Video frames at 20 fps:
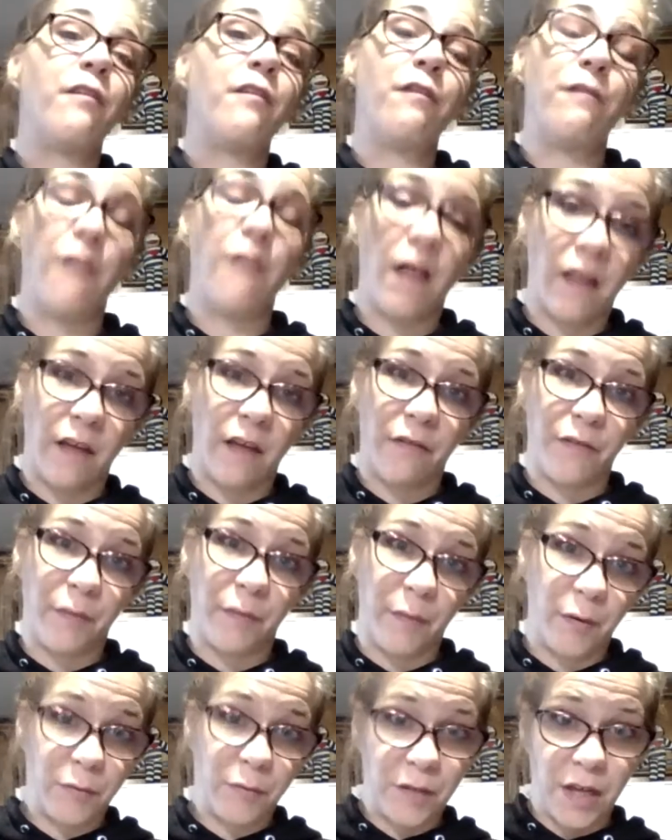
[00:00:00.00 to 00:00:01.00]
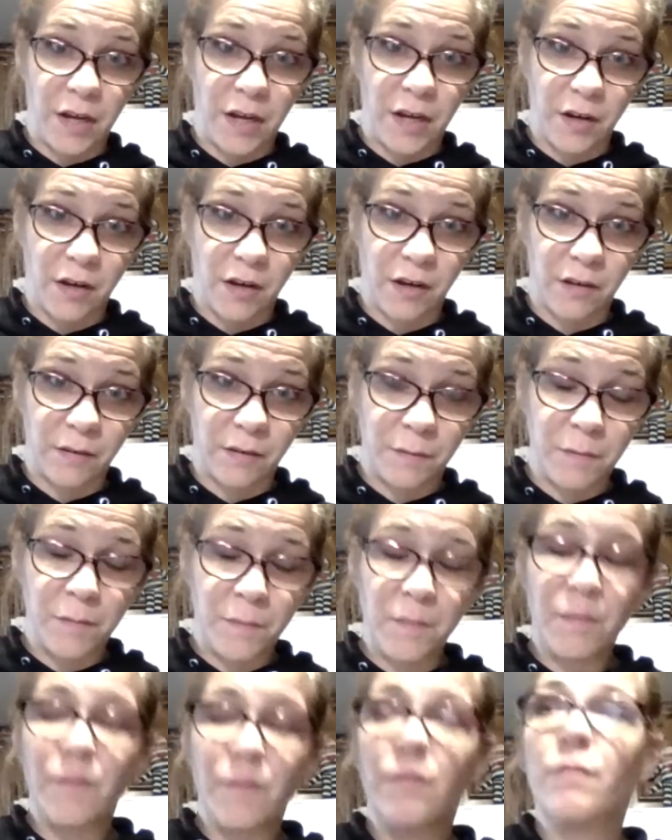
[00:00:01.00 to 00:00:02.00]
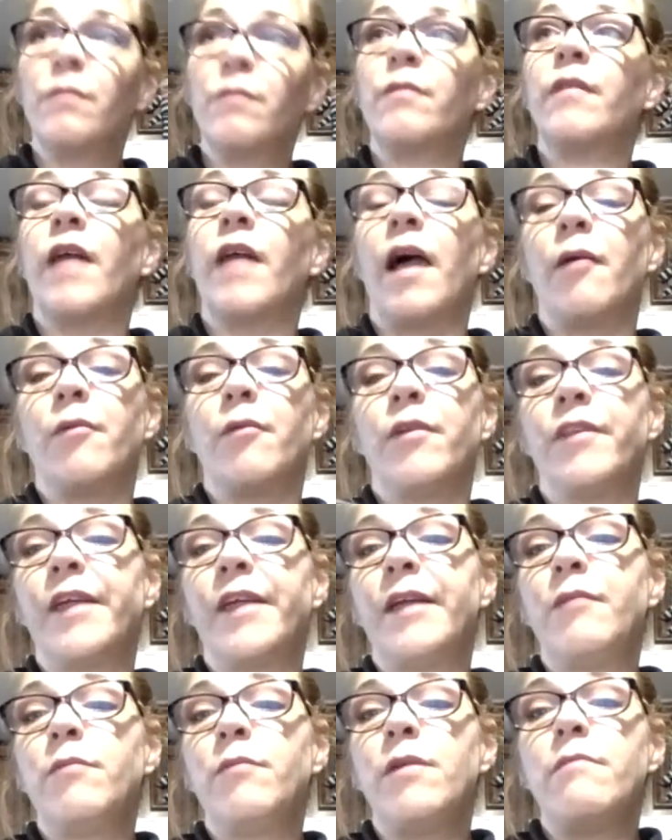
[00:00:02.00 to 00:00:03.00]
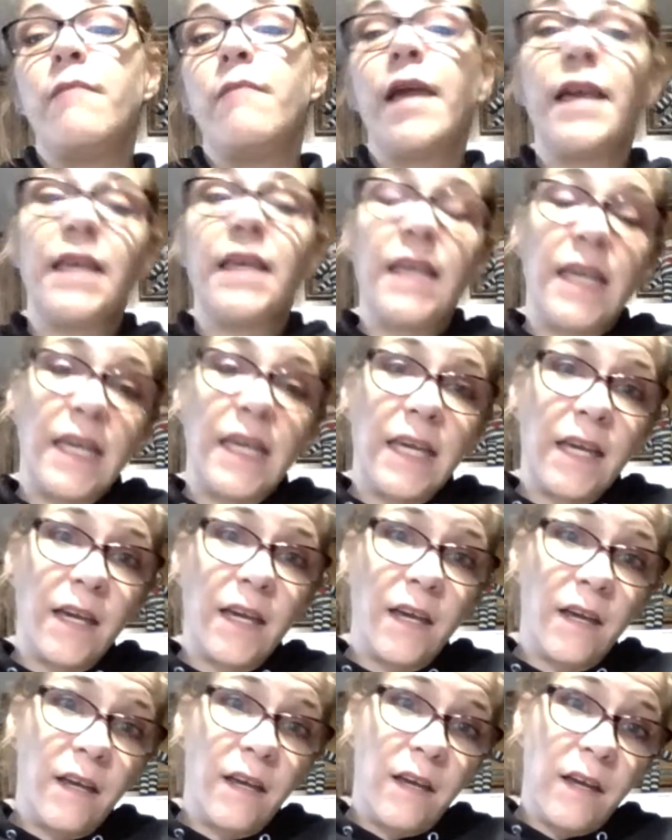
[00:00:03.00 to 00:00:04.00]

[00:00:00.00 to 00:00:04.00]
fall off the bone tender. I will then be making